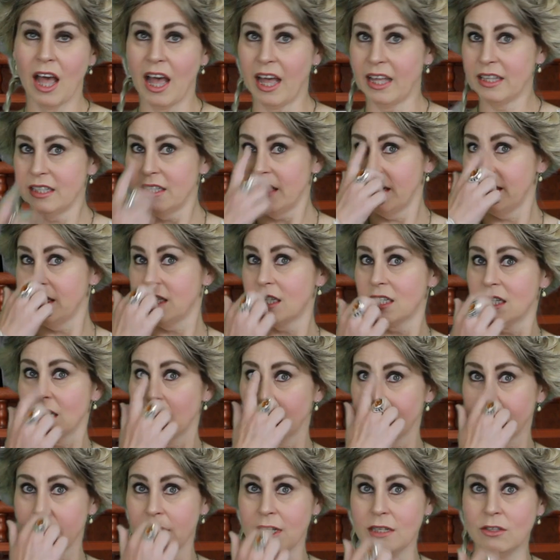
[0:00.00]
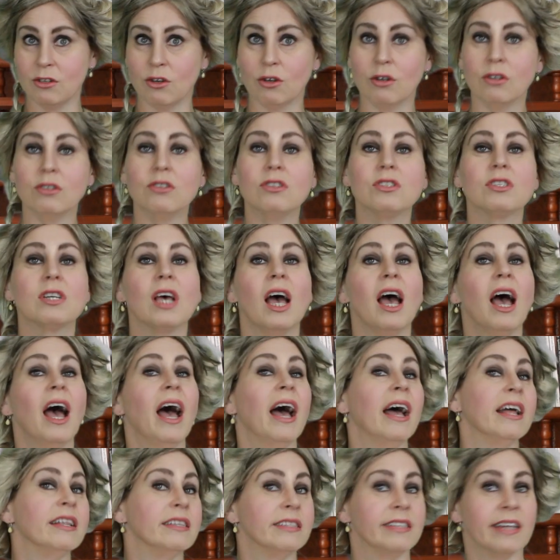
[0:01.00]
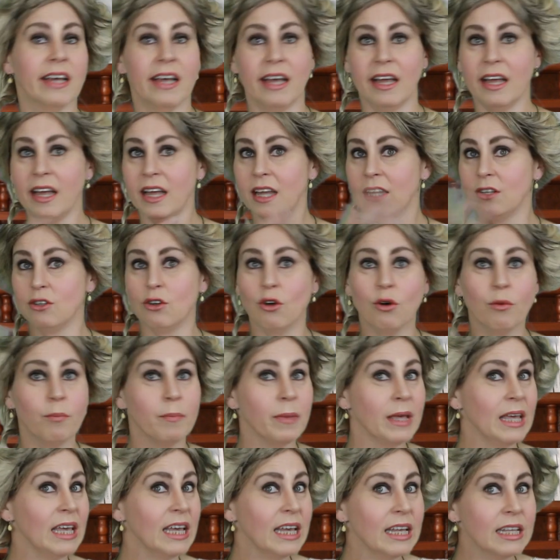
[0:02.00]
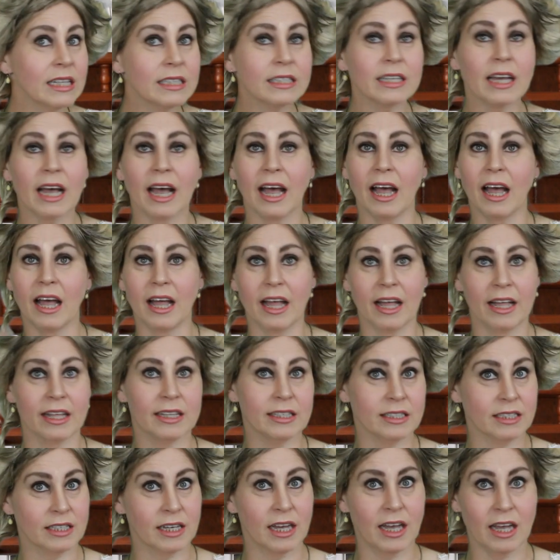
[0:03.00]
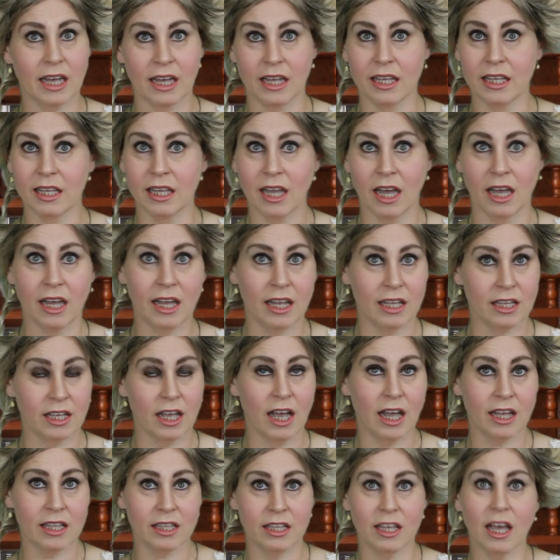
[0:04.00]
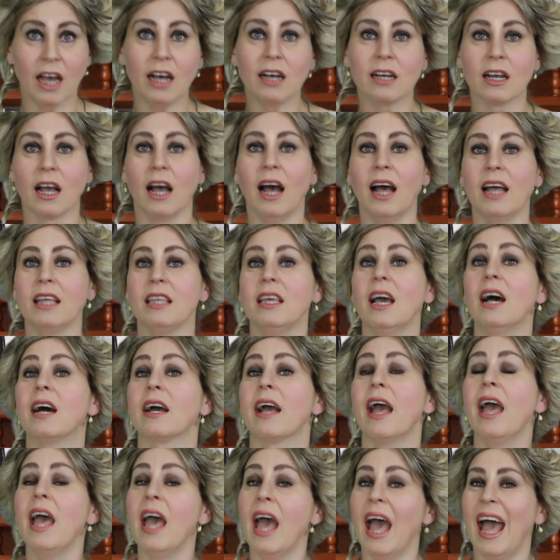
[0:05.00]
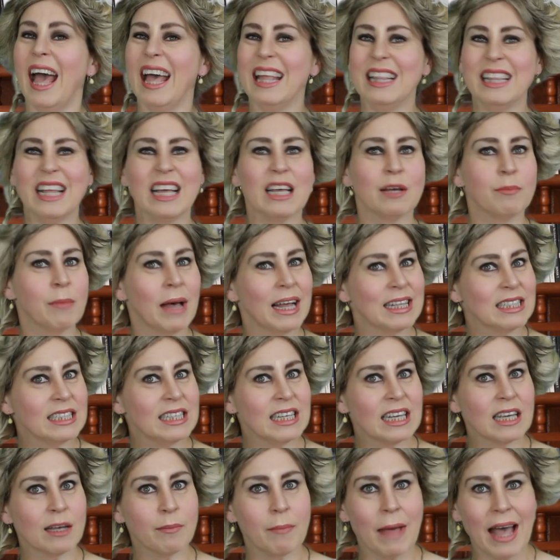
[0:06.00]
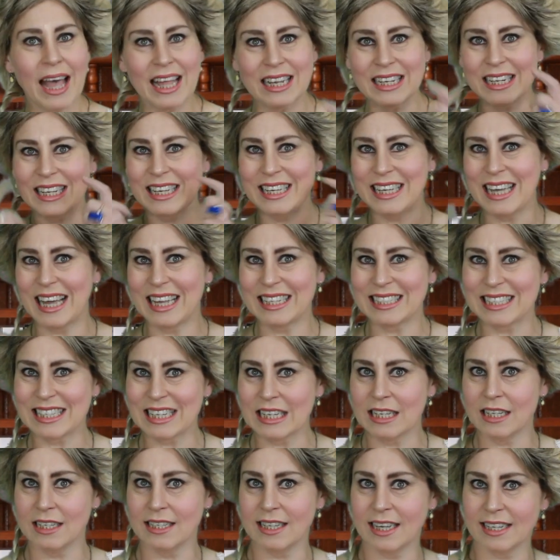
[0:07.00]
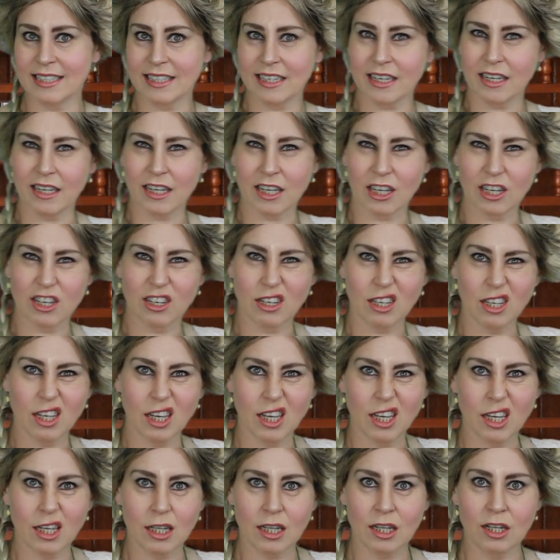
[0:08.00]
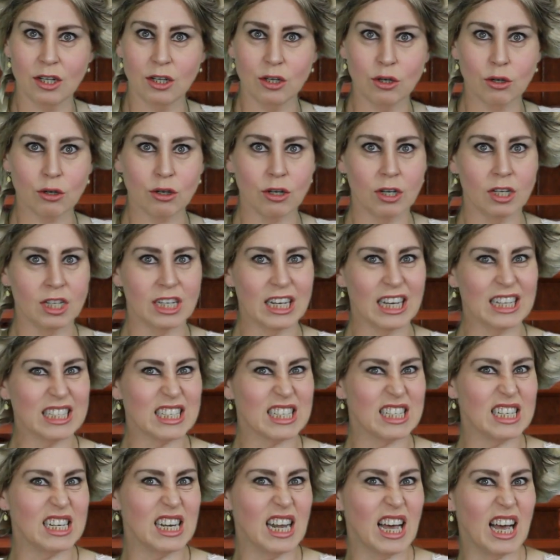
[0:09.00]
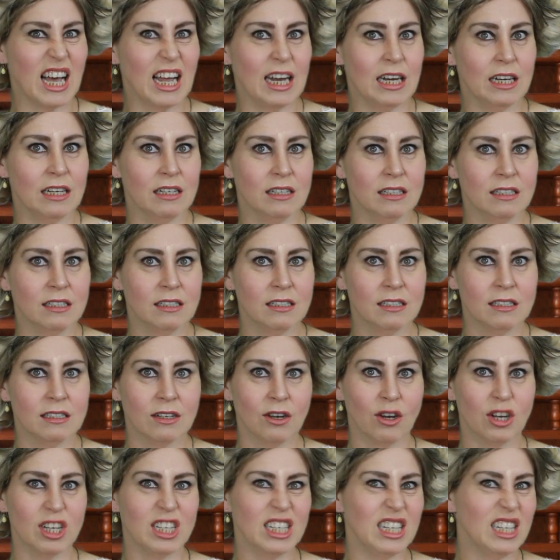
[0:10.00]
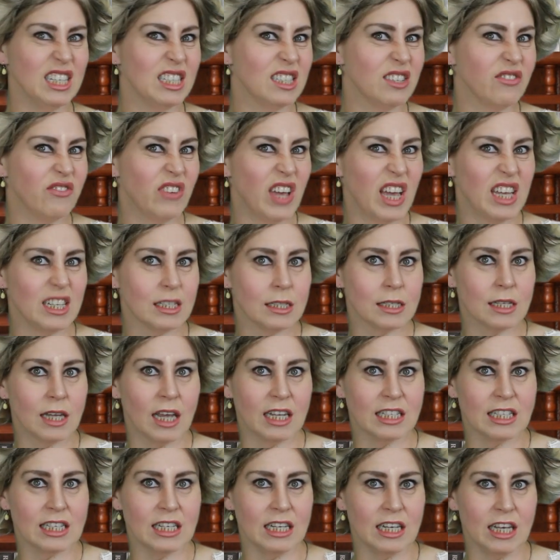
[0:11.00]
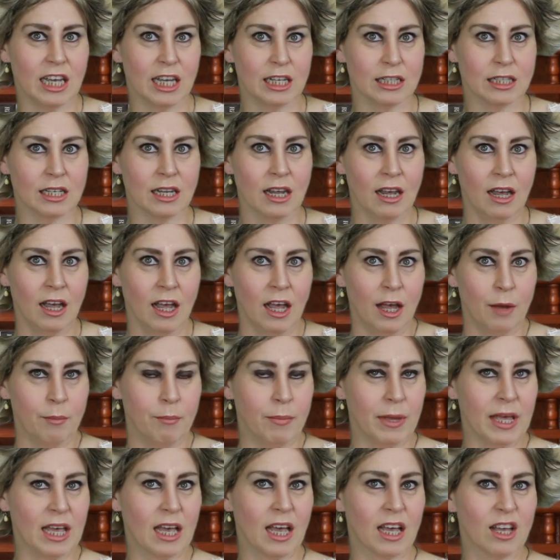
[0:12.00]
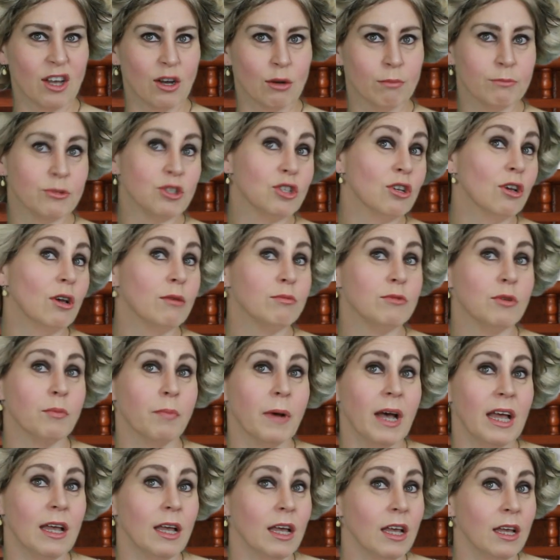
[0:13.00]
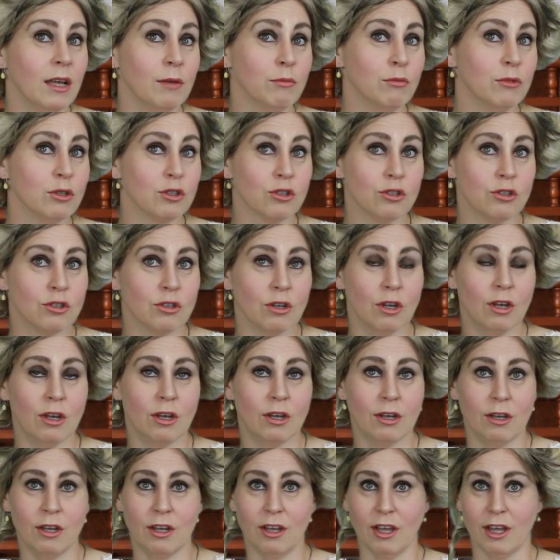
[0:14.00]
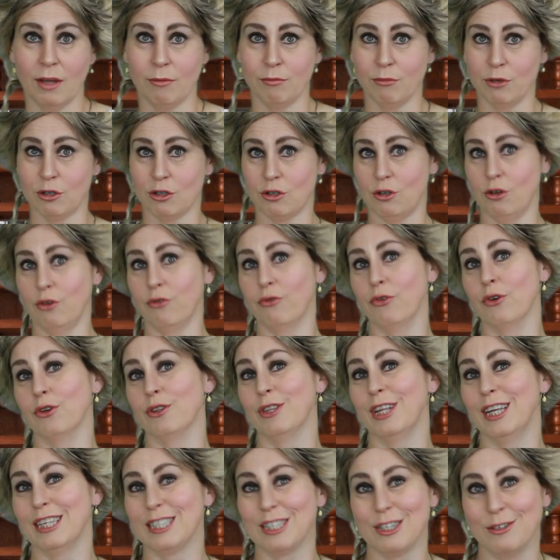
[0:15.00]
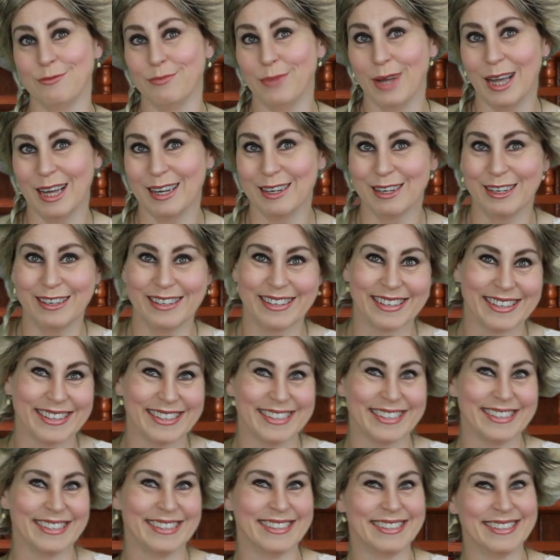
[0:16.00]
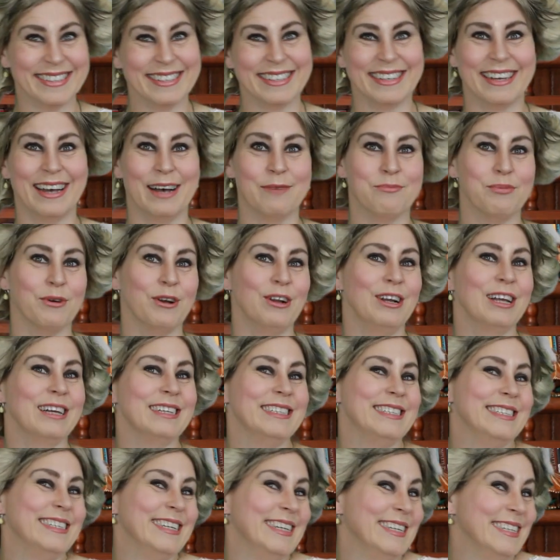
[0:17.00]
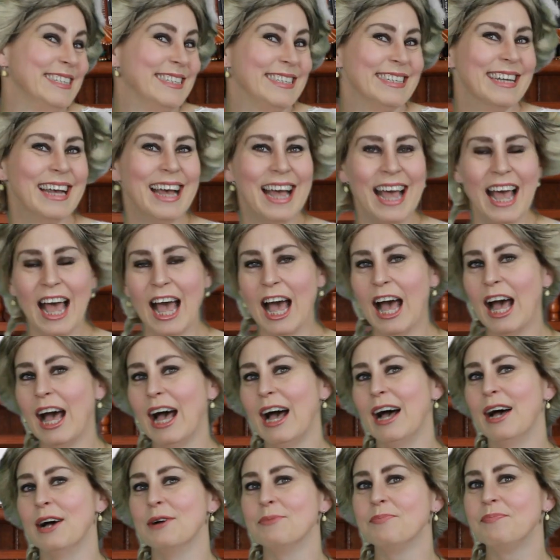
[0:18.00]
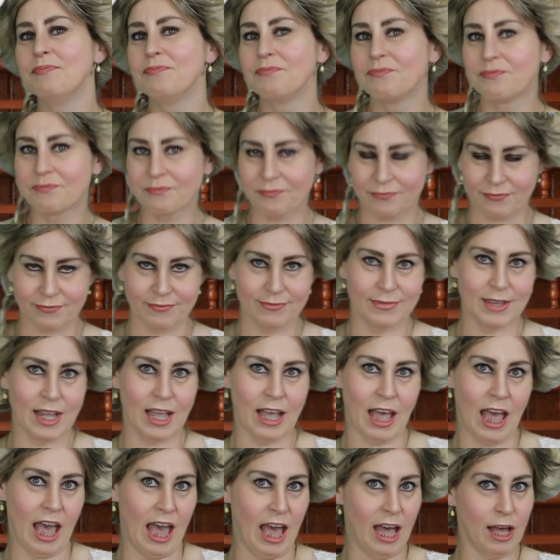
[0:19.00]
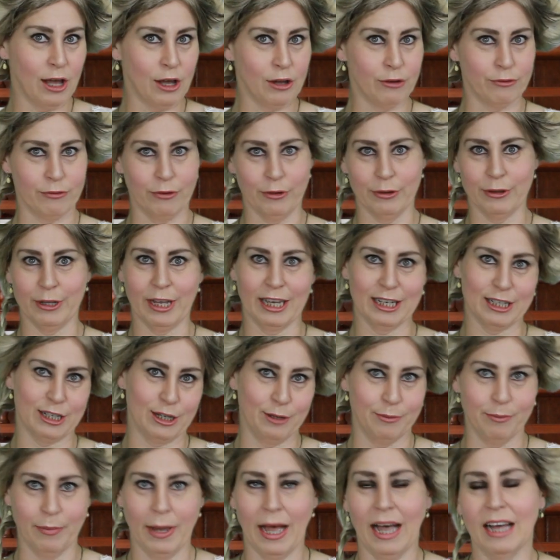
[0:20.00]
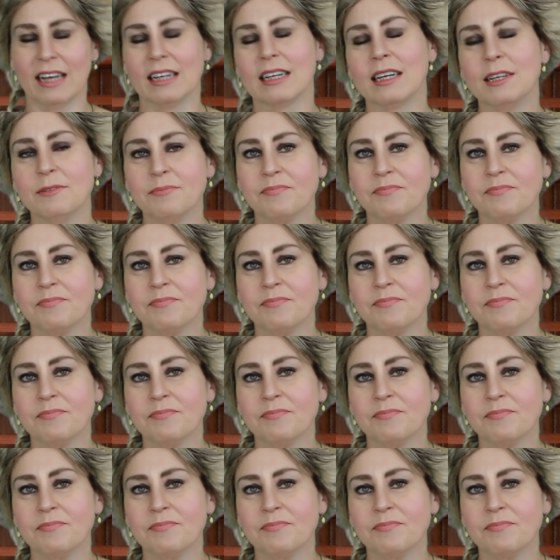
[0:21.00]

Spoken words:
and a snubby nose and no beard, and a young enigmatic man. He has a look on a snarl on his face as he is being observed by Monsieur von Aschenbach. Apologies. Herr von Aschenbach.